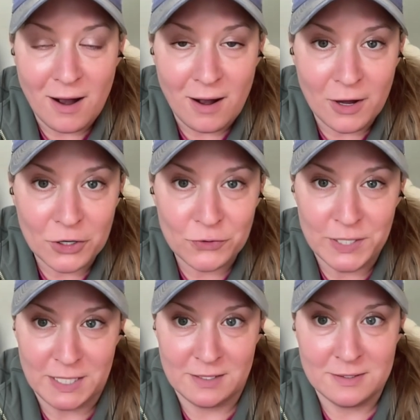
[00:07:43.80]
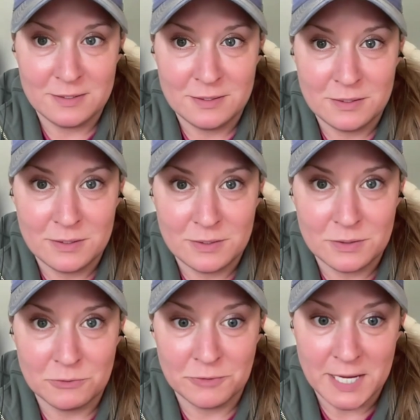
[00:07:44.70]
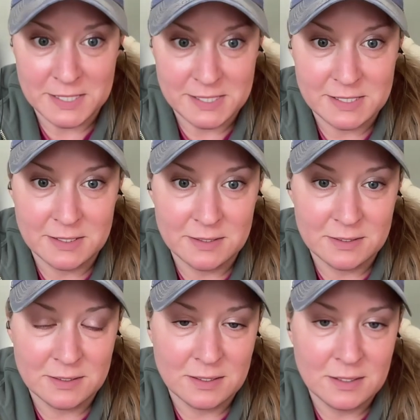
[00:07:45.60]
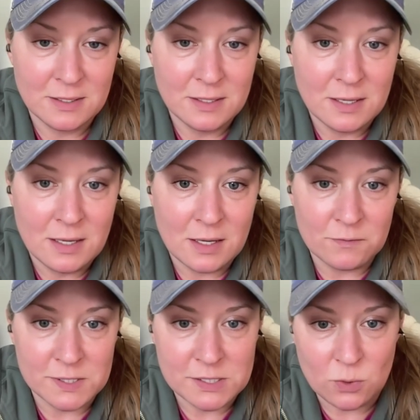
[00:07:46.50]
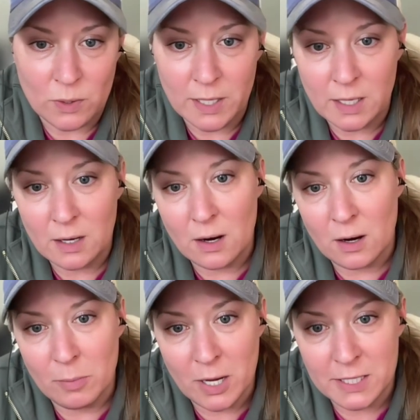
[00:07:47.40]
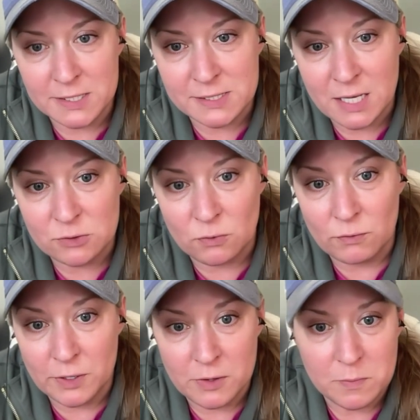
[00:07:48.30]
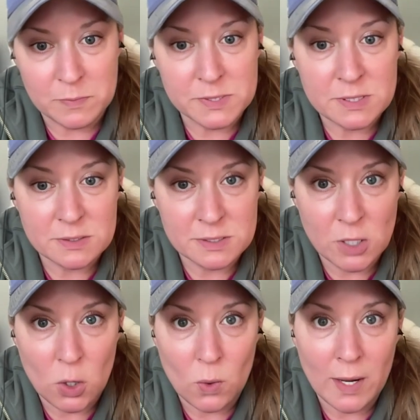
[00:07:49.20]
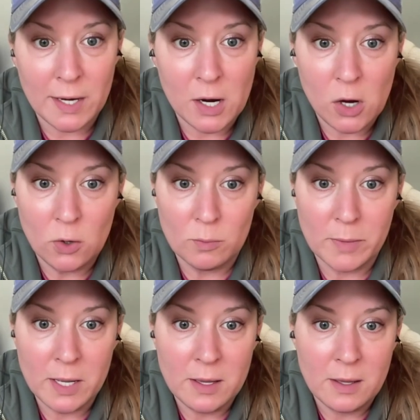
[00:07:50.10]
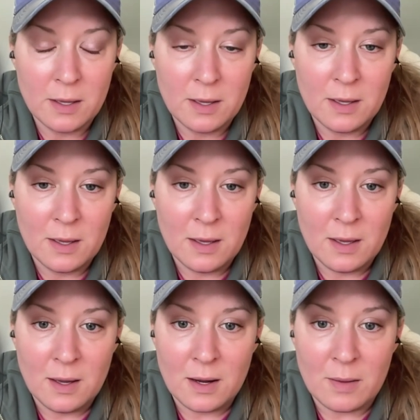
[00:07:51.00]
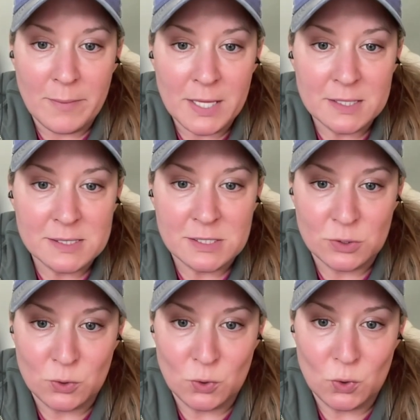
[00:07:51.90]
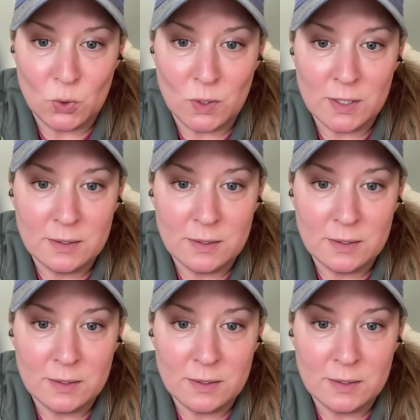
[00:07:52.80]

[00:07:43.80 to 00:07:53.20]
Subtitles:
honoring rest, and restoring our body's natural rhythms. So at home, commit to